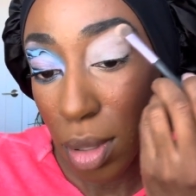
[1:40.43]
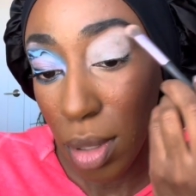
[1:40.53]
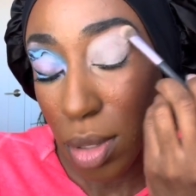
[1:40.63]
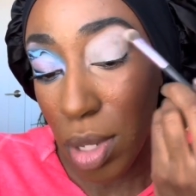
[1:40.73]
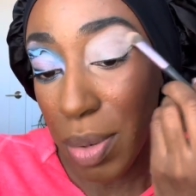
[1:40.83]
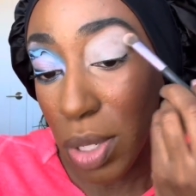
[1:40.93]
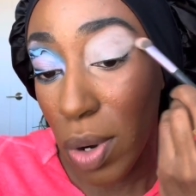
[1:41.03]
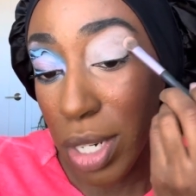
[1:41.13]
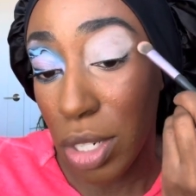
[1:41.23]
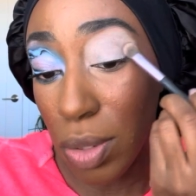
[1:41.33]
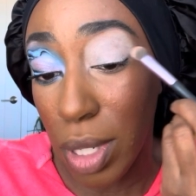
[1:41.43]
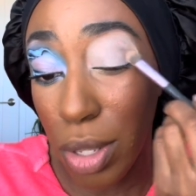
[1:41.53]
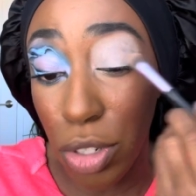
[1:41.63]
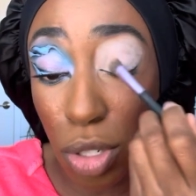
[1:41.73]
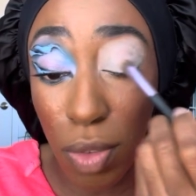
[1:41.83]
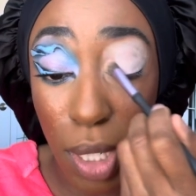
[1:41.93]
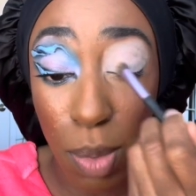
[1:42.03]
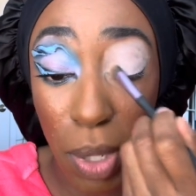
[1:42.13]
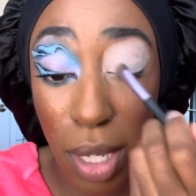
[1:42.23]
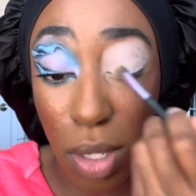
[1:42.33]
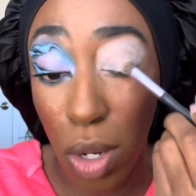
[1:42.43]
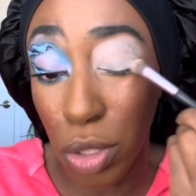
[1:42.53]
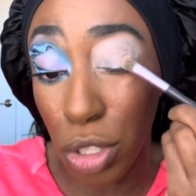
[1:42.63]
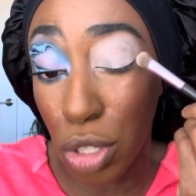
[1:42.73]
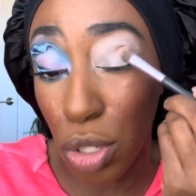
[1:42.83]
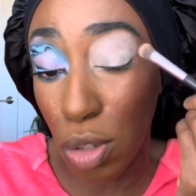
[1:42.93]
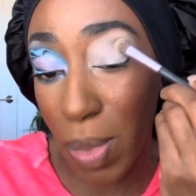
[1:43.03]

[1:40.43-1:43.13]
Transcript: So I was going to do another Juvia's Place Culture 2